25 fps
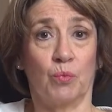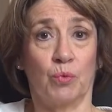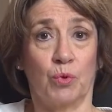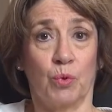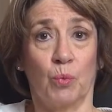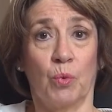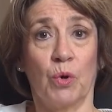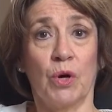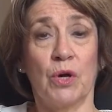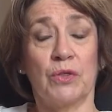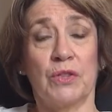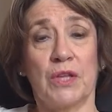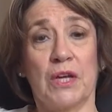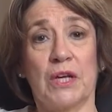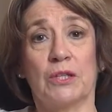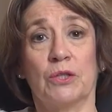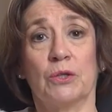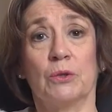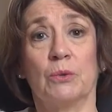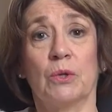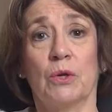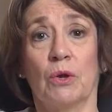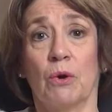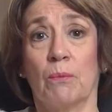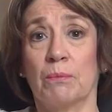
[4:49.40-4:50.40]
the work they're
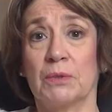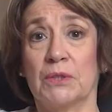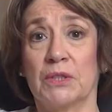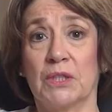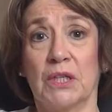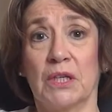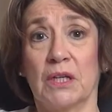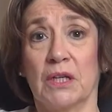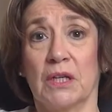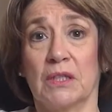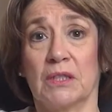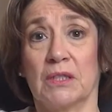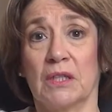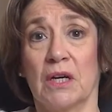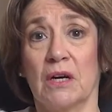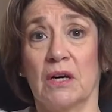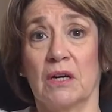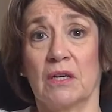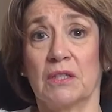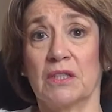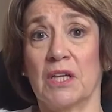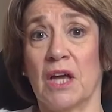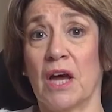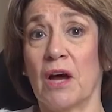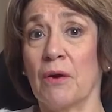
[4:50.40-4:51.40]
doing on particular
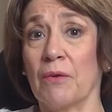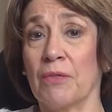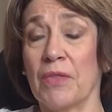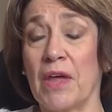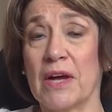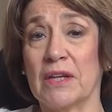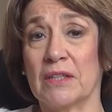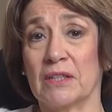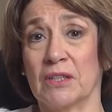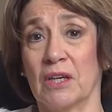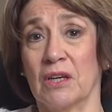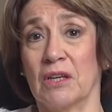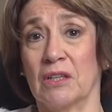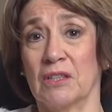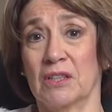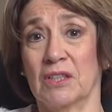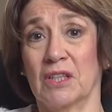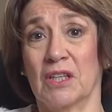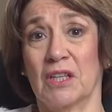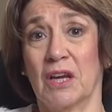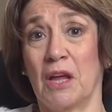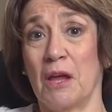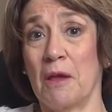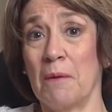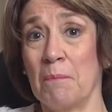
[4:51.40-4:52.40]
tasks, how that task
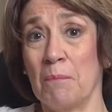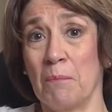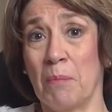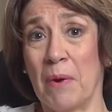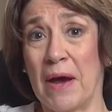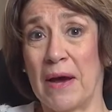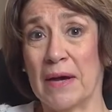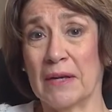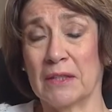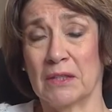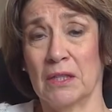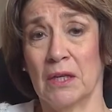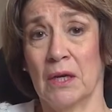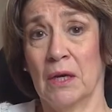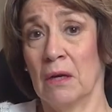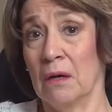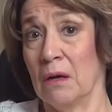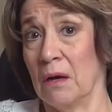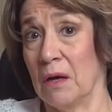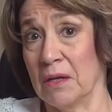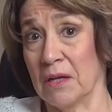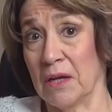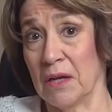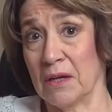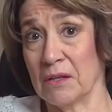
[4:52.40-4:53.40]
can impact
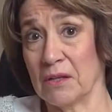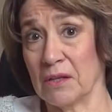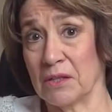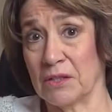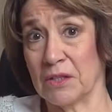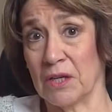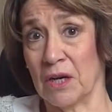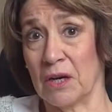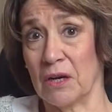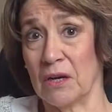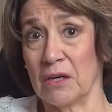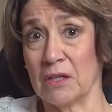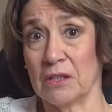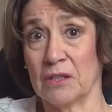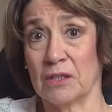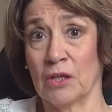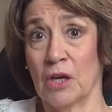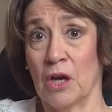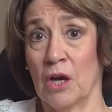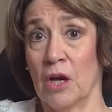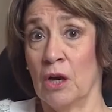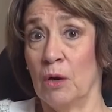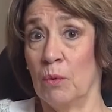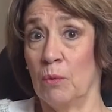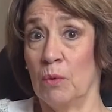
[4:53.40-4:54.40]
another task,
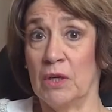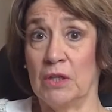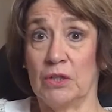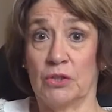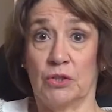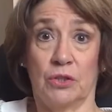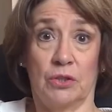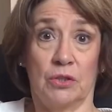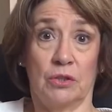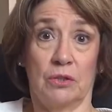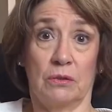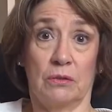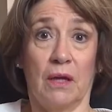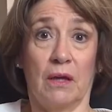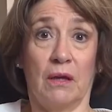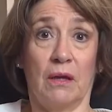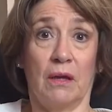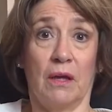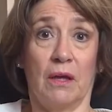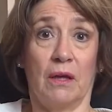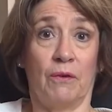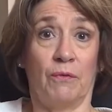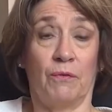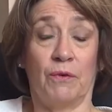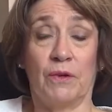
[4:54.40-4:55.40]
which,
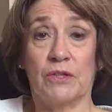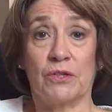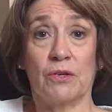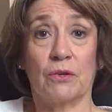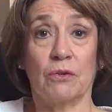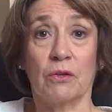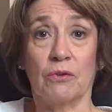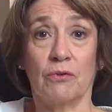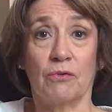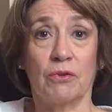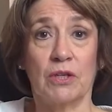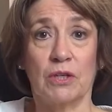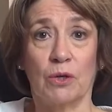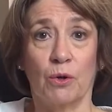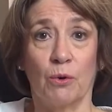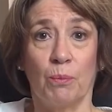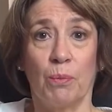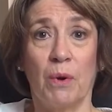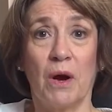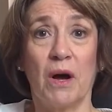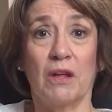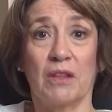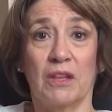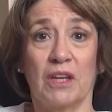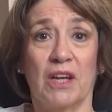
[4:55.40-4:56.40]
if it's on the critical
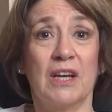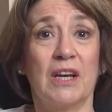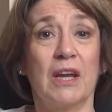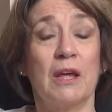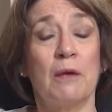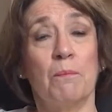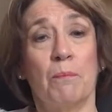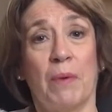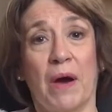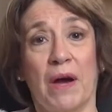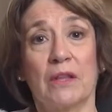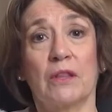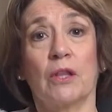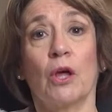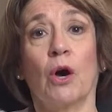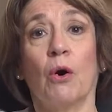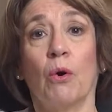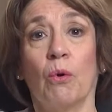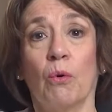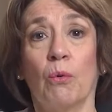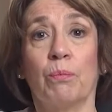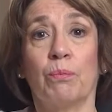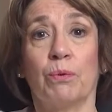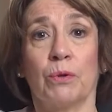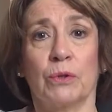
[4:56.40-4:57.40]
path, can impact the
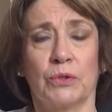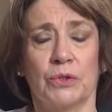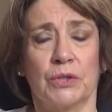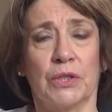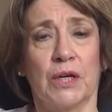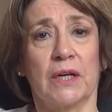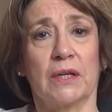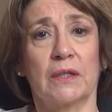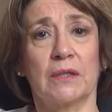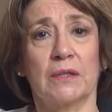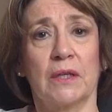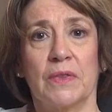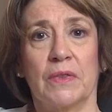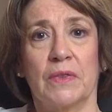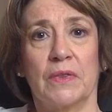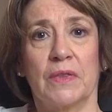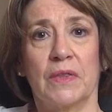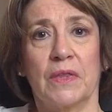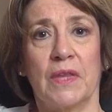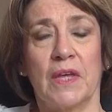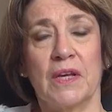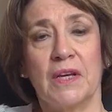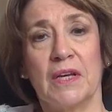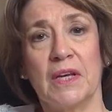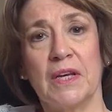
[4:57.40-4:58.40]
whole project.
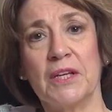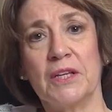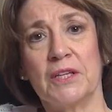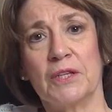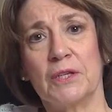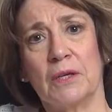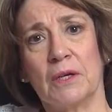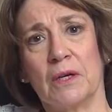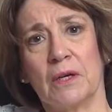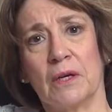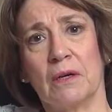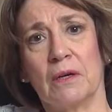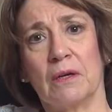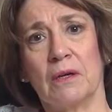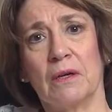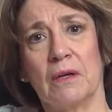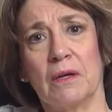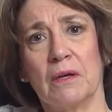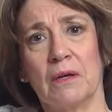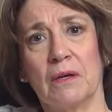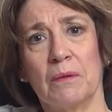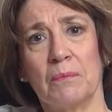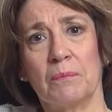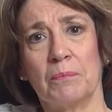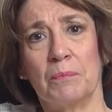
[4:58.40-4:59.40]
They need to
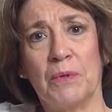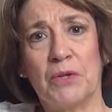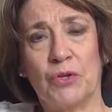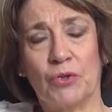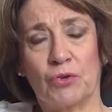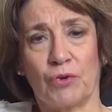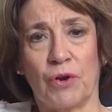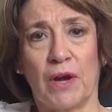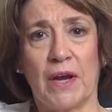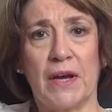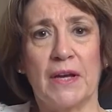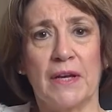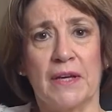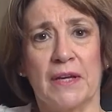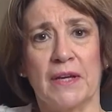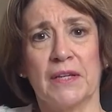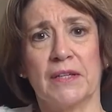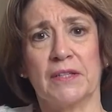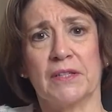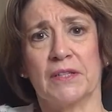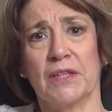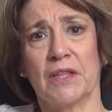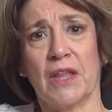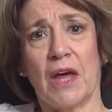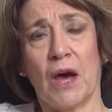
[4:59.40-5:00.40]
be trained
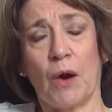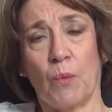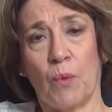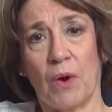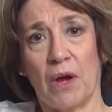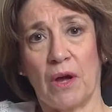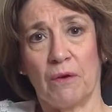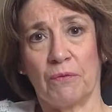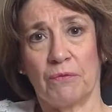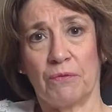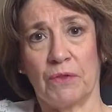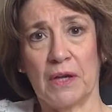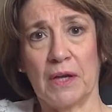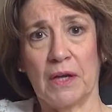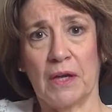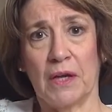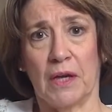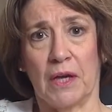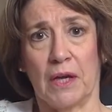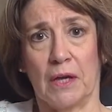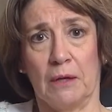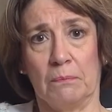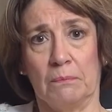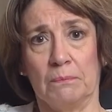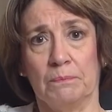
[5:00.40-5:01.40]
into that way of
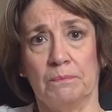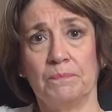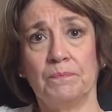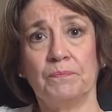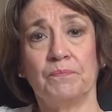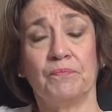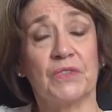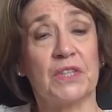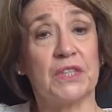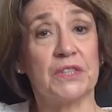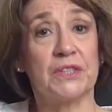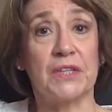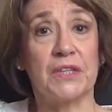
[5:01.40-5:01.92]
thinking. The